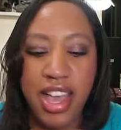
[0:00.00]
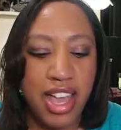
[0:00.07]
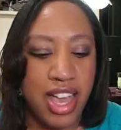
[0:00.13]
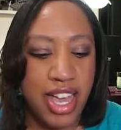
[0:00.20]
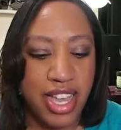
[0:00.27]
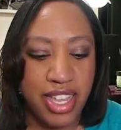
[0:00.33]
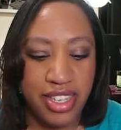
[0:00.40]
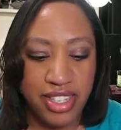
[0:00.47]

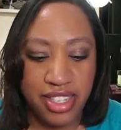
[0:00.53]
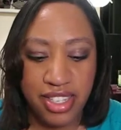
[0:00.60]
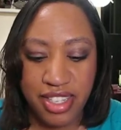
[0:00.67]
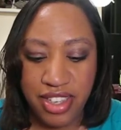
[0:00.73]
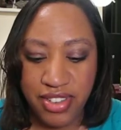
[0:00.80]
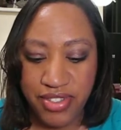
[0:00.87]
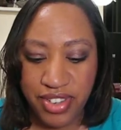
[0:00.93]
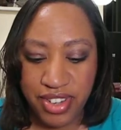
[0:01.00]
I
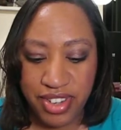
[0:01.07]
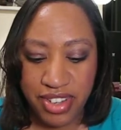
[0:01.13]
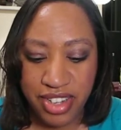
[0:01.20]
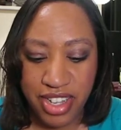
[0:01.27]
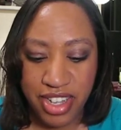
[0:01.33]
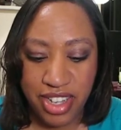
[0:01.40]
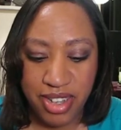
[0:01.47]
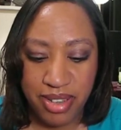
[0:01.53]
discovered
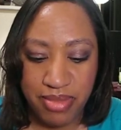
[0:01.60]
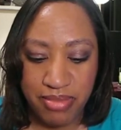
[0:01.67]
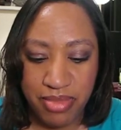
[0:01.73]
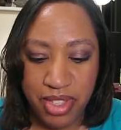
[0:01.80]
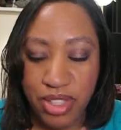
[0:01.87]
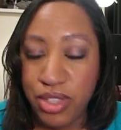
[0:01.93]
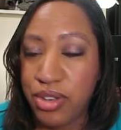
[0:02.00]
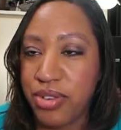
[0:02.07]

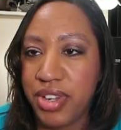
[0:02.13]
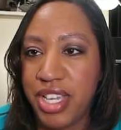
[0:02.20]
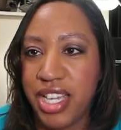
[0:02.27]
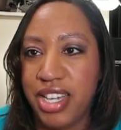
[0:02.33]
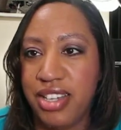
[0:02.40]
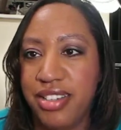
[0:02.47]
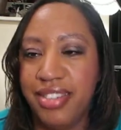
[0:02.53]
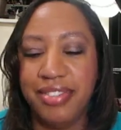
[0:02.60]
the
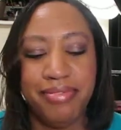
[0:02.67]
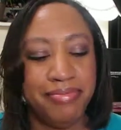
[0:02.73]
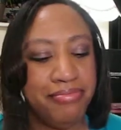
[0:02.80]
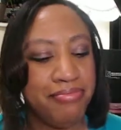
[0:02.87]
L'Oreal